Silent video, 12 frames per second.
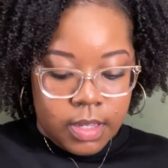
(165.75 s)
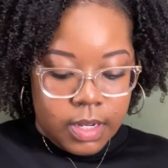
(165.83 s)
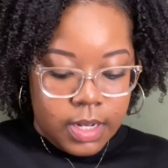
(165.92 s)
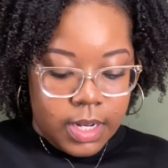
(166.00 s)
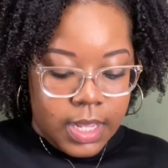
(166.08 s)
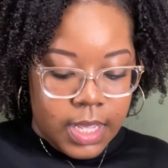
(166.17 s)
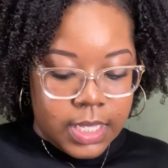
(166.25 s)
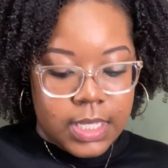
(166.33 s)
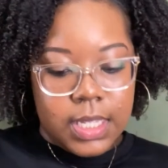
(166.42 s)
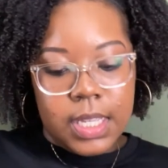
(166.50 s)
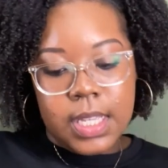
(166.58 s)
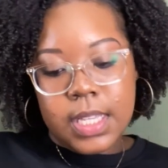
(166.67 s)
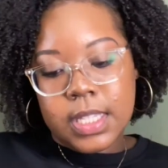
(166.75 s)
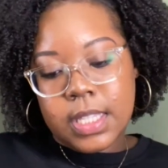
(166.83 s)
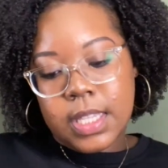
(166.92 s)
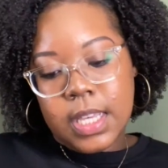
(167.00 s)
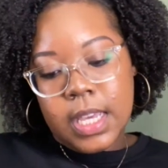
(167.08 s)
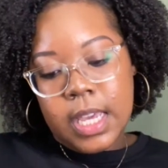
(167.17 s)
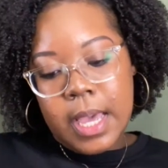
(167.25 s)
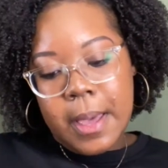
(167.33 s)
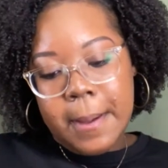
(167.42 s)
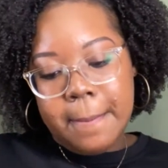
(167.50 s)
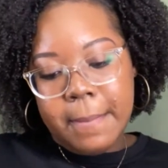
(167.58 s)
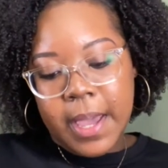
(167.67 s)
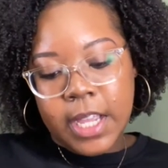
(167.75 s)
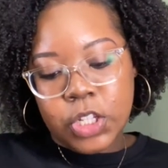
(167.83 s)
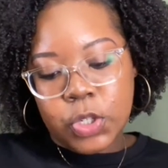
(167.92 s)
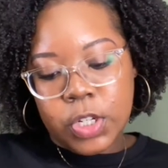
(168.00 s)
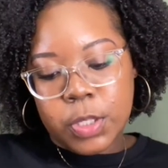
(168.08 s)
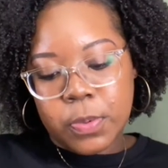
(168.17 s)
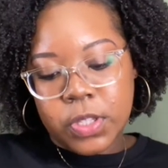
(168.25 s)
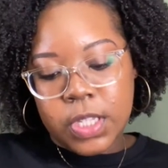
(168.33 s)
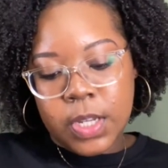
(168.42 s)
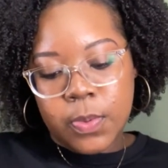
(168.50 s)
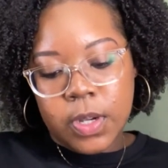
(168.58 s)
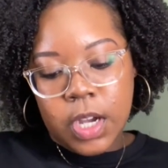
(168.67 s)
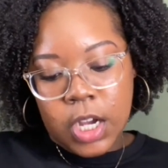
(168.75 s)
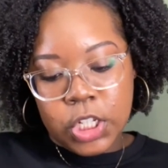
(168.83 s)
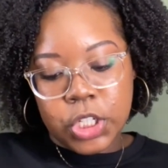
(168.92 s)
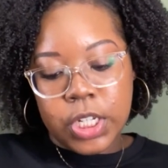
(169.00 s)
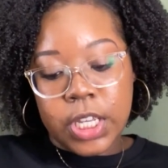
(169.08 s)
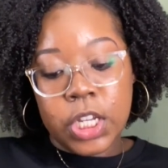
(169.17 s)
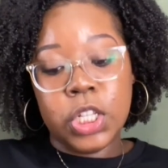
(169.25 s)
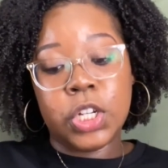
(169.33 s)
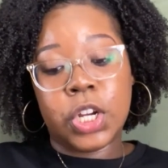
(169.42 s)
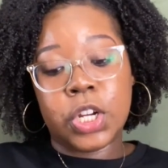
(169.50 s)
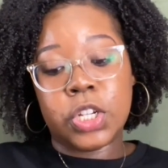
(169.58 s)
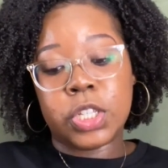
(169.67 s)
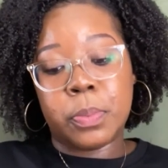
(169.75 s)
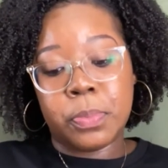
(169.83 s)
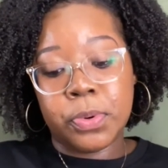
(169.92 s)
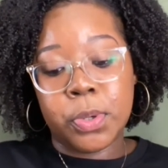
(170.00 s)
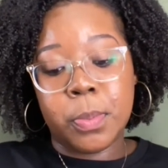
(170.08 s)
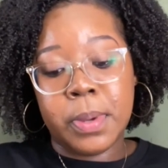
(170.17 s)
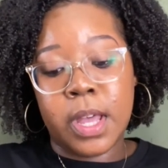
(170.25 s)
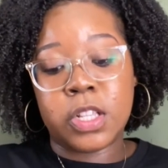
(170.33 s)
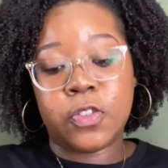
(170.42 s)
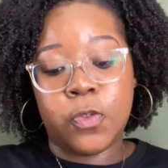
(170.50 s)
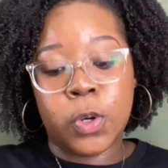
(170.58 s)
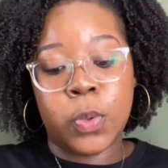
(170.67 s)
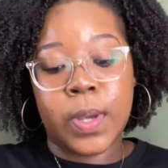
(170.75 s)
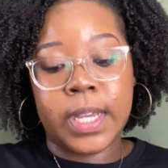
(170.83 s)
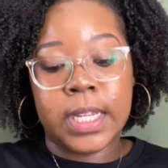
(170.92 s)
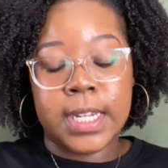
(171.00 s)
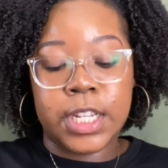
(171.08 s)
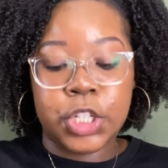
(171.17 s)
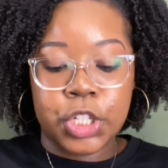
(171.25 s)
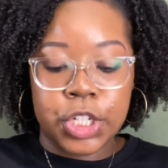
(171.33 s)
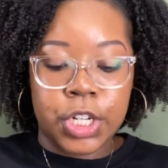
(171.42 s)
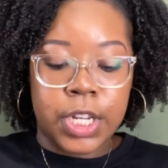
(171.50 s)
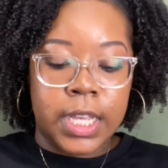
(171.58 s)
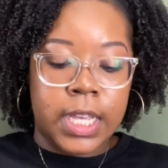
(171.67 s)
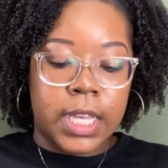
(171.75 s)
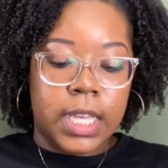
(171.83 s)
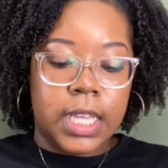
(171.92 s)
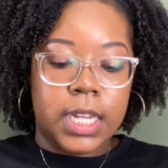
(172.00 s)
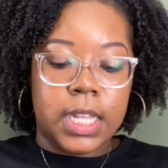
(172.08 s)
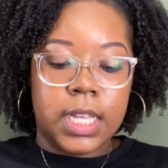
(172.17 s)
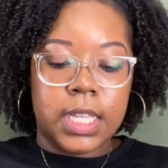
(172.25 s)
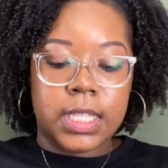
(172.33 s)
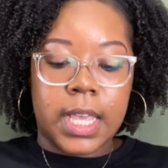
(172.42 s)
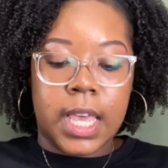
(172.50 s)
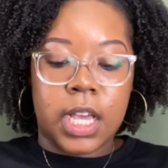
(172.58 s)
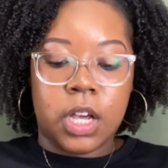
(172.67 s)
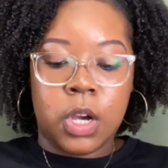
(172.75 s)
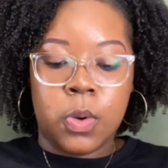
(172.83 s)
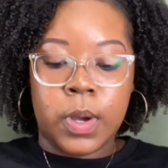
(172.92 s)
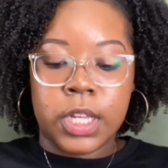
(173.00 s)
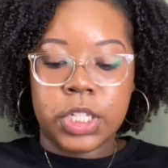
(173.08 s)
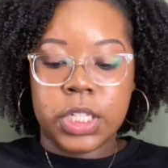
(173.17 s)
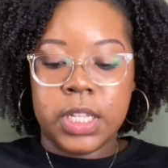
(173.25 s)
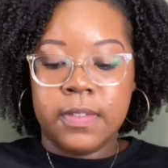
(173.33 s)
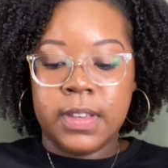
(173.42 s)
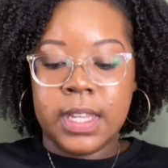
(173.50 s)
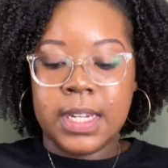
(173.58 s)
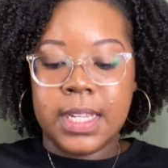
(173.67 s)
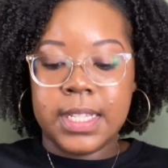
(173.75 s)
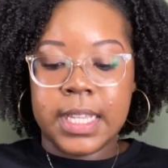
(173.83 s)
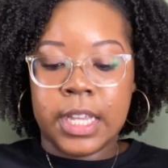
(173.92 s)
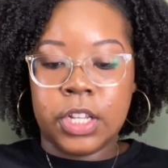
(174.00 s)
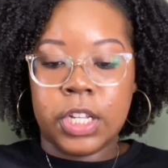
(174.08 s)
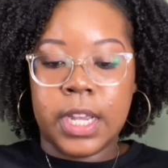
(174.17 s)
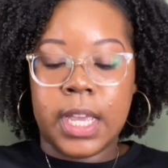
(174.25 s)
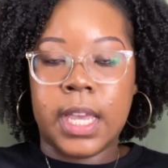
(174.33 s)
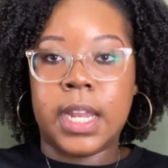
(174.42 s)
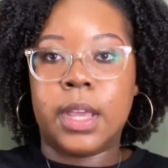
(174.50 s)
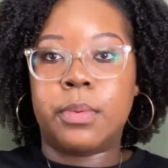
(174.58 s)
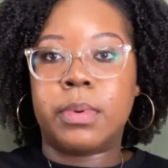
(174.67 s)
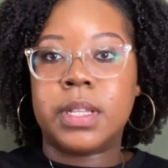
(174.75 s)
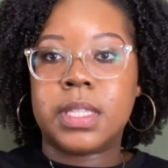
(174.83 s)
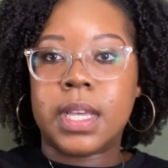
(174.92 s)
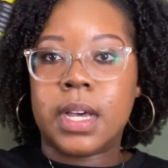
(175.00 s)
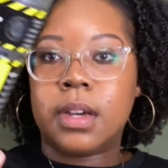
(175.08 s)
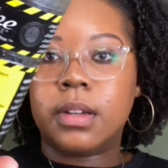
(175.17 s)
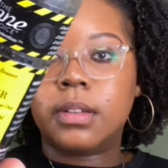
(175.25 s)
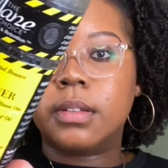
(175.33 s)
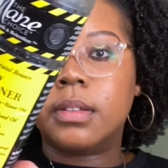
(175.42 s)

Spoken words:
Next is the Main Choice Proceed with Caution Killer Curls and Brutal Bounce 4-Way Conditioner. It is a co-wash, leave-in, detangler, and a rinse out.